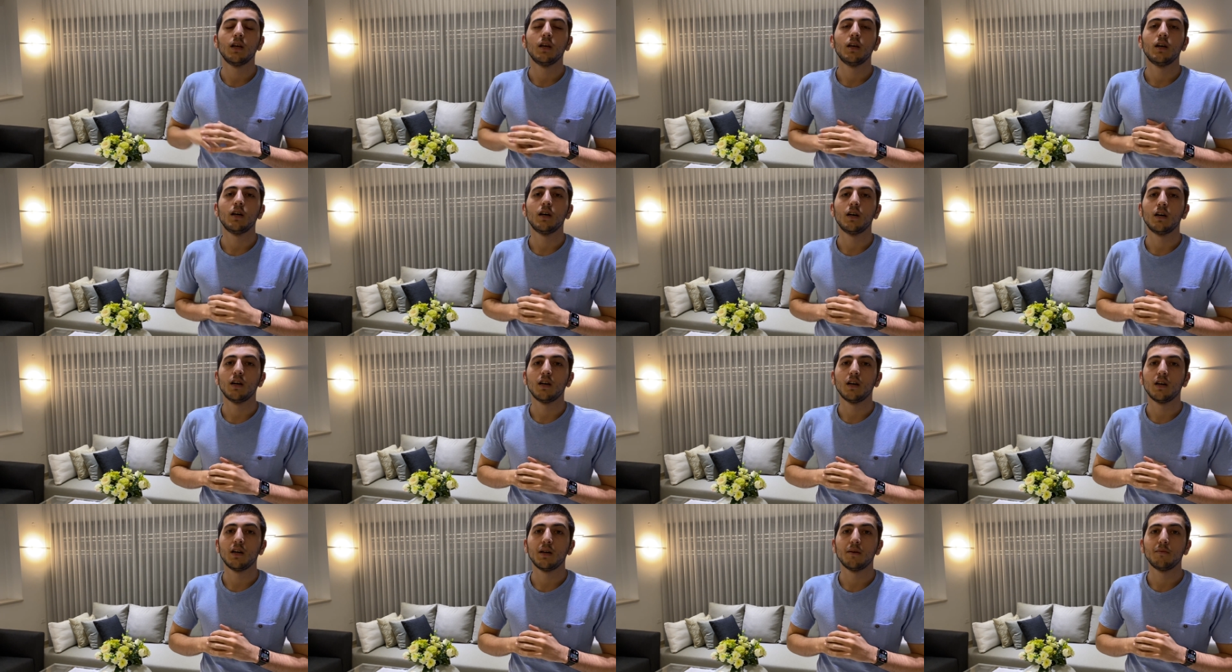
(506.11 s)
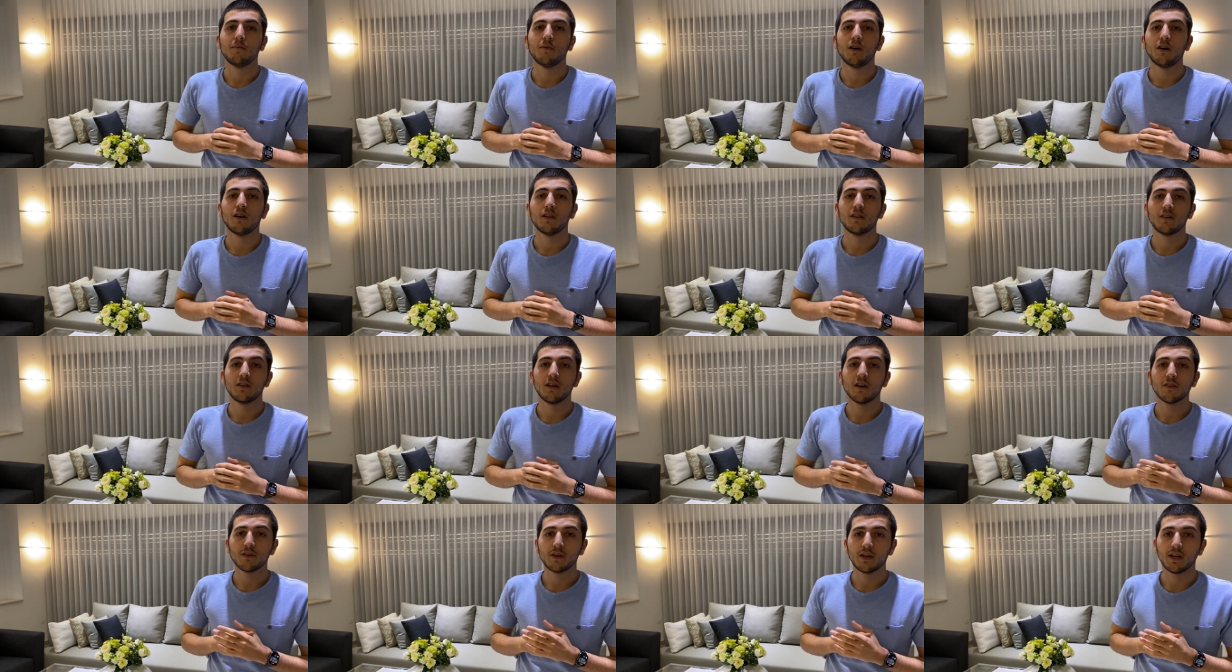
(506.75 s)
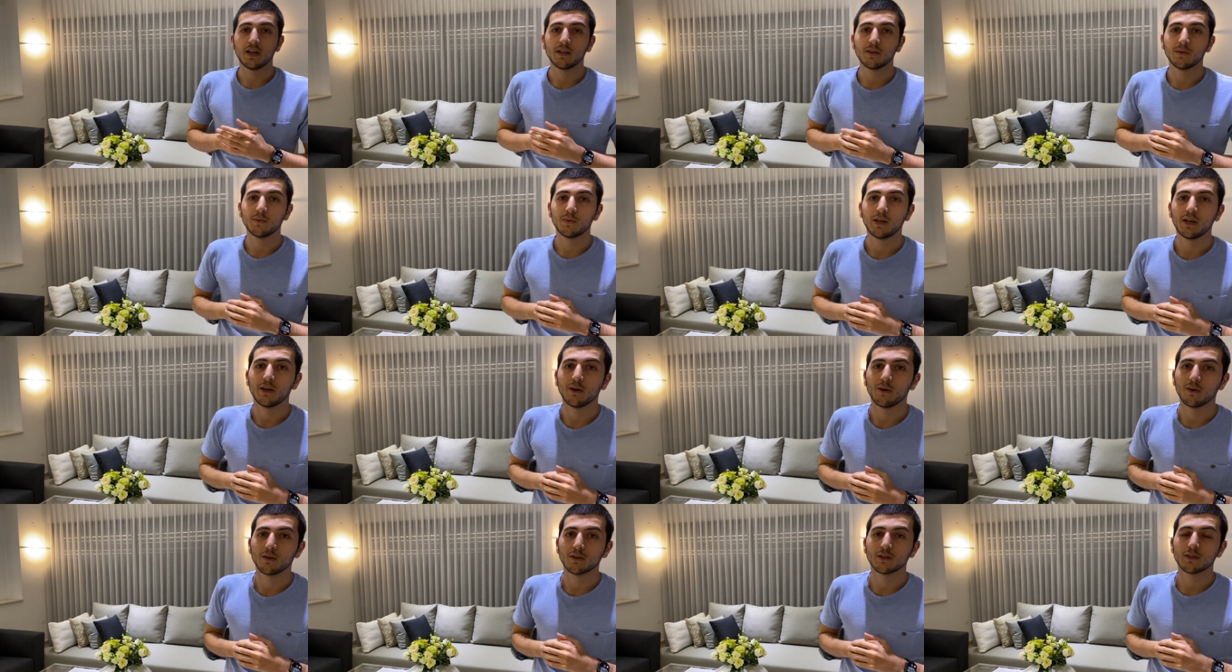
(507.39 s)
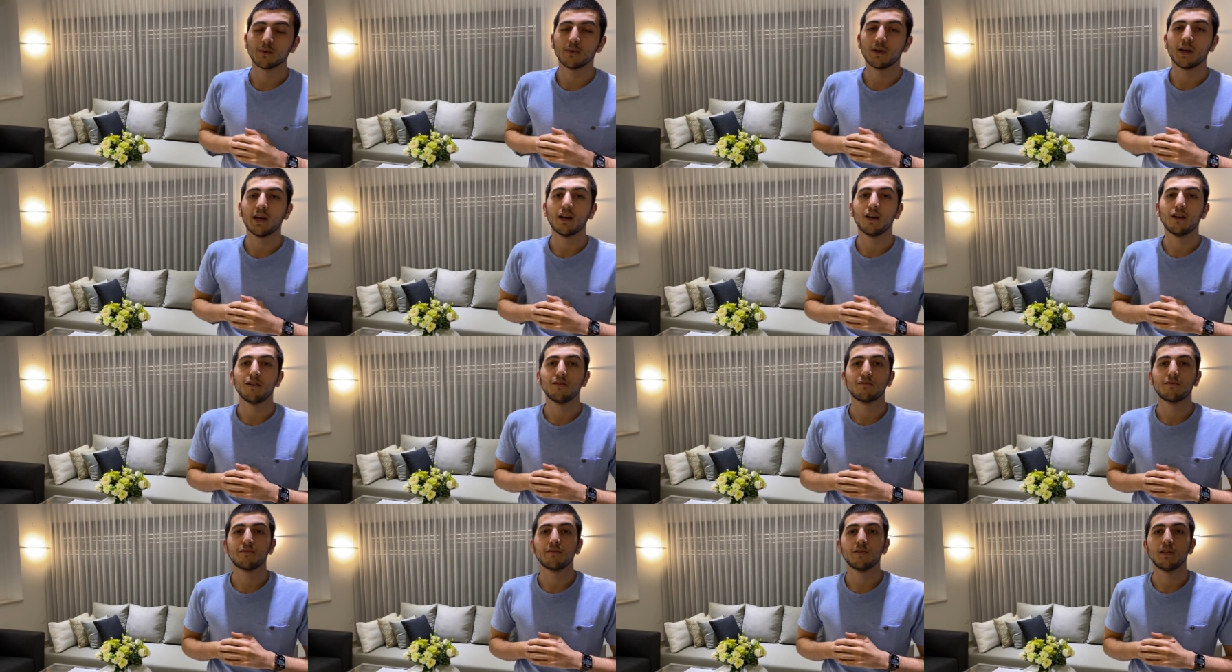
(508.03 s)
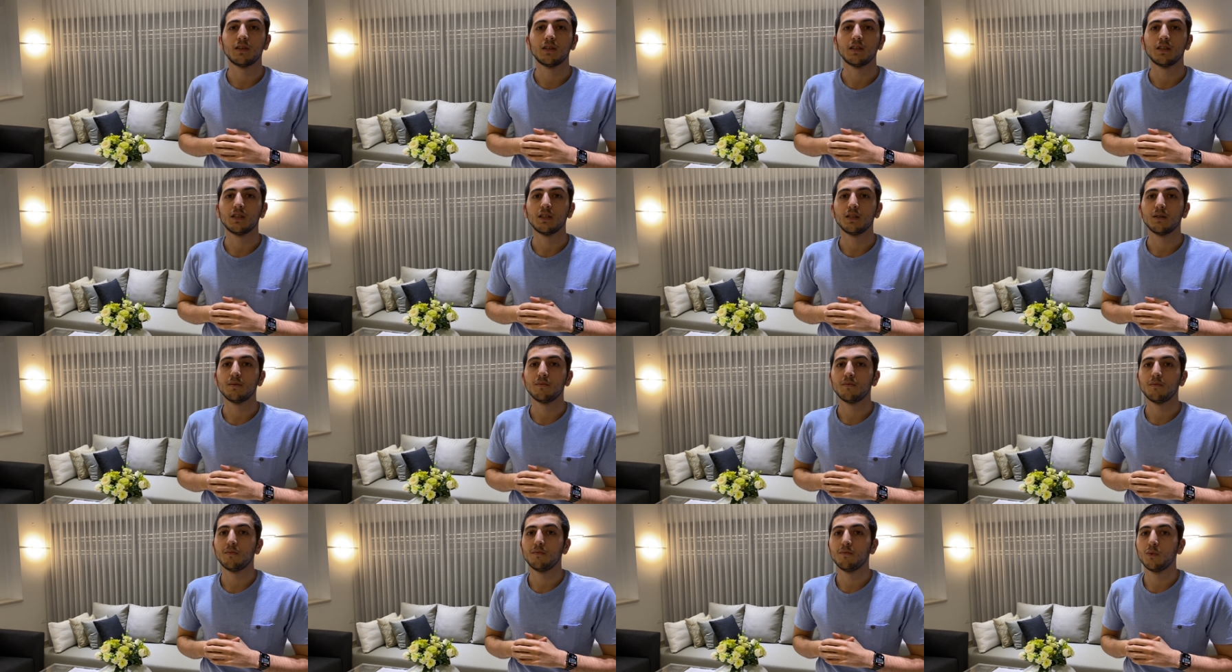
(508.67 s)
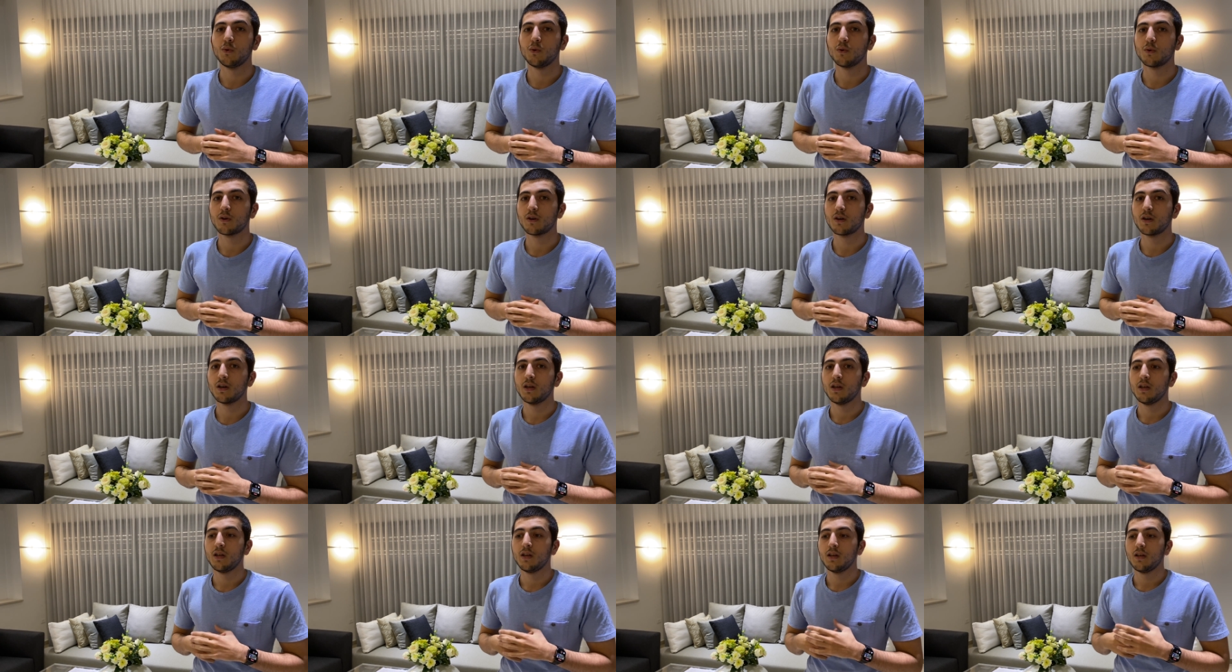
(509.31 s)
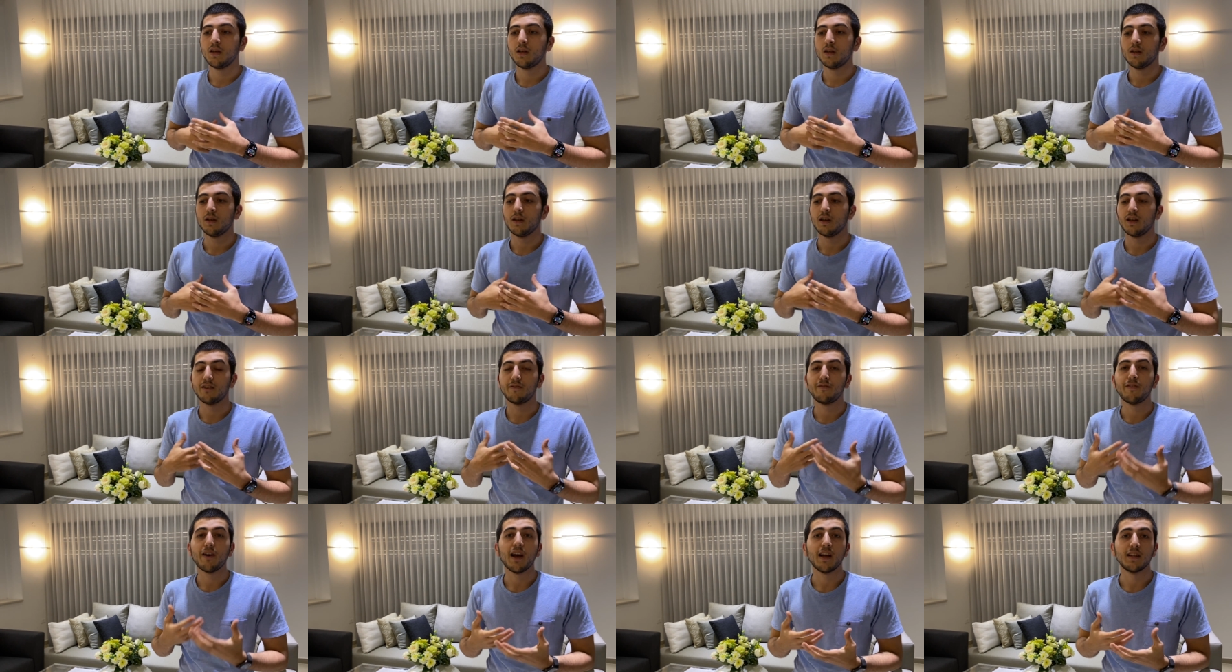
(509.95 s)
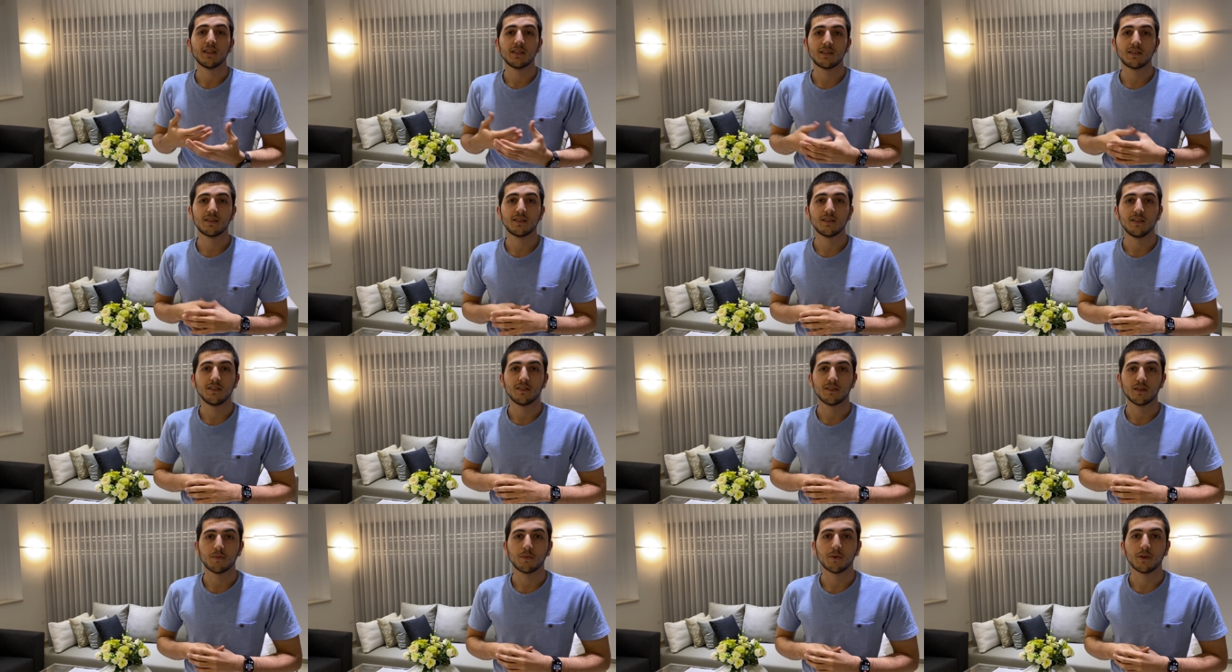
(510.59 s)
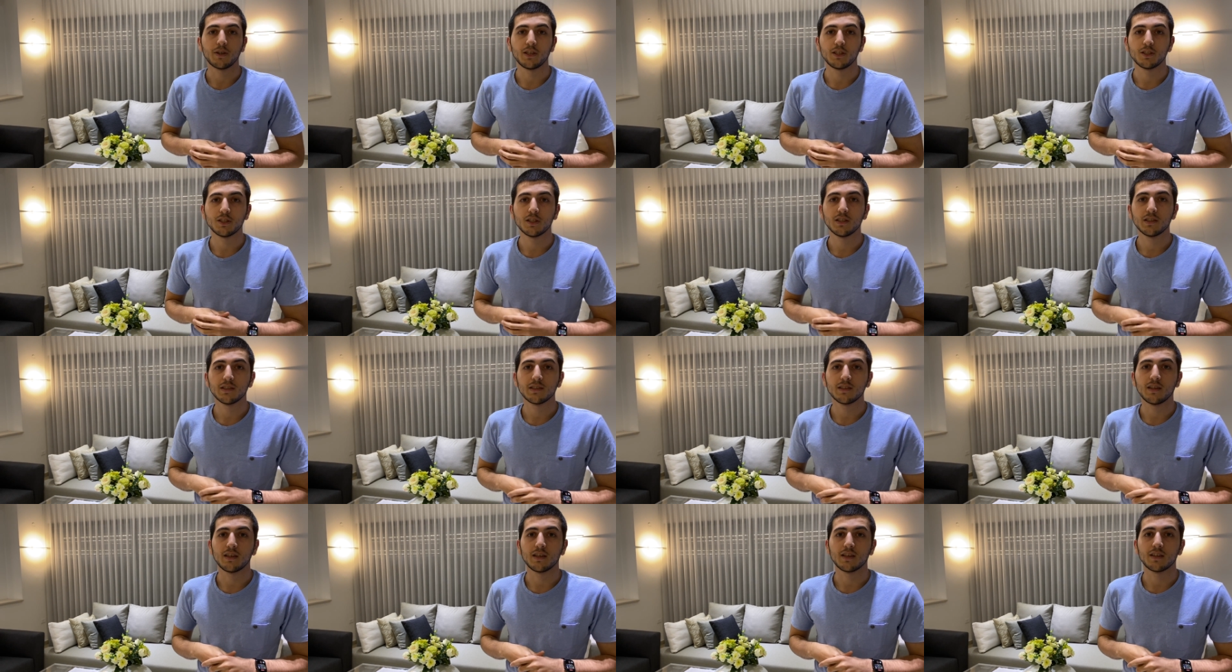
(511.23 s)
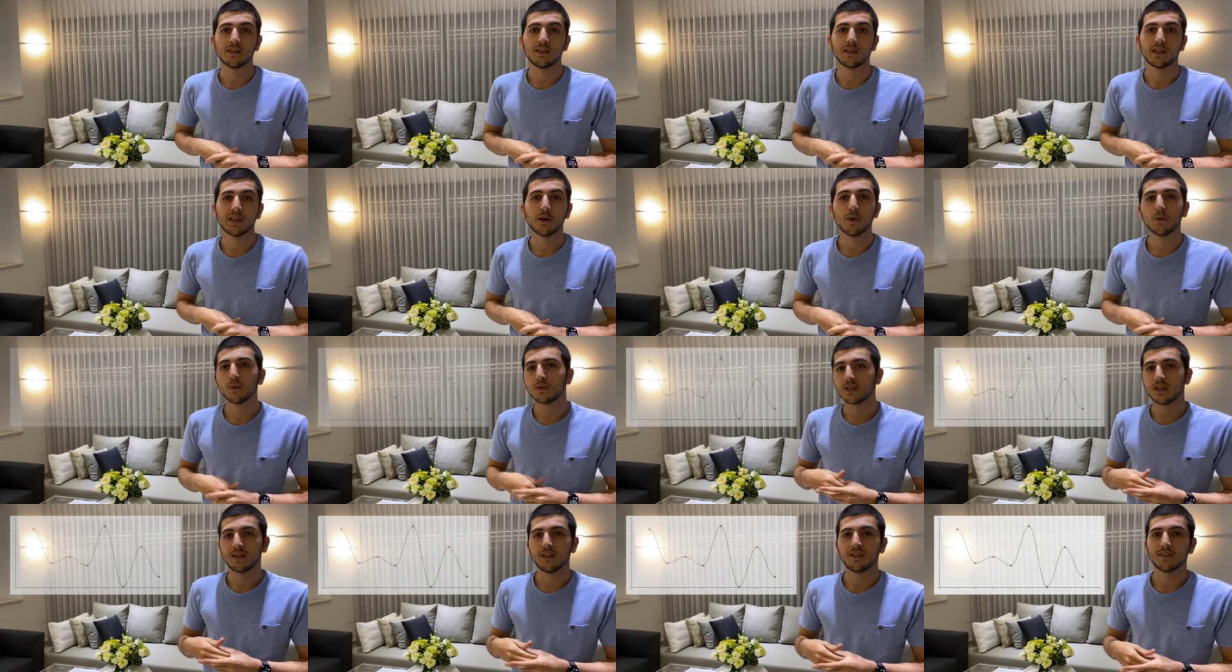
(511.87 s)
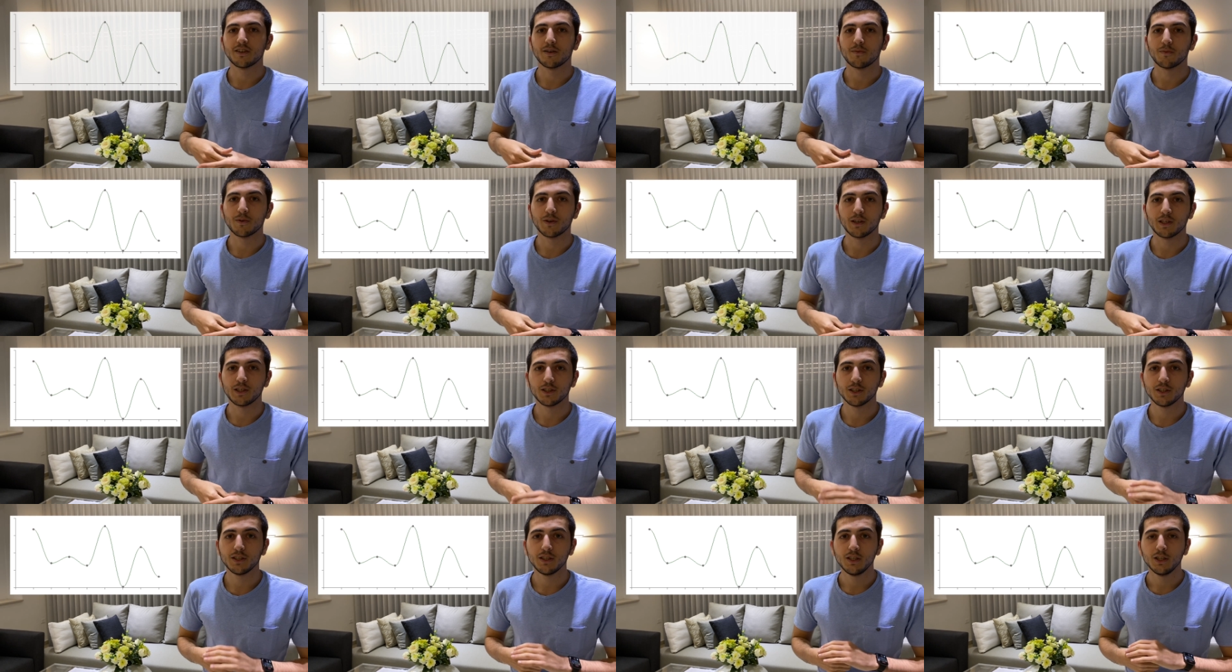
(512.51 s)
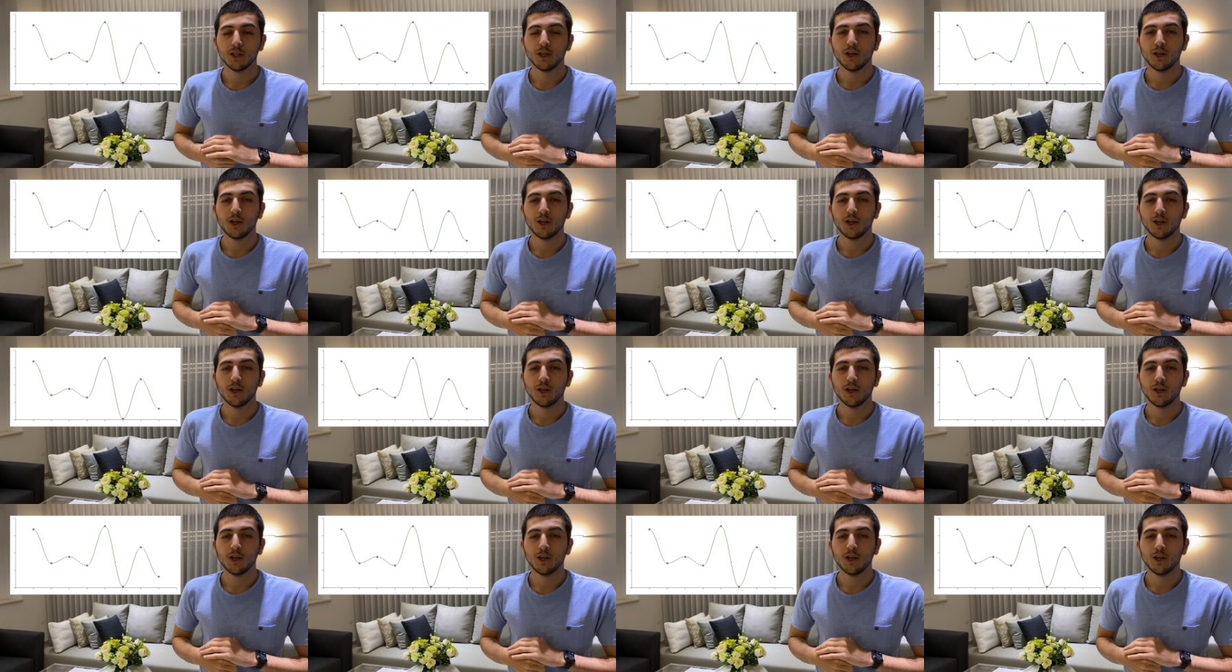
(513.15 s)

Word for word: On the other hand, we also have more advanced interpolations like the cosine interpolation,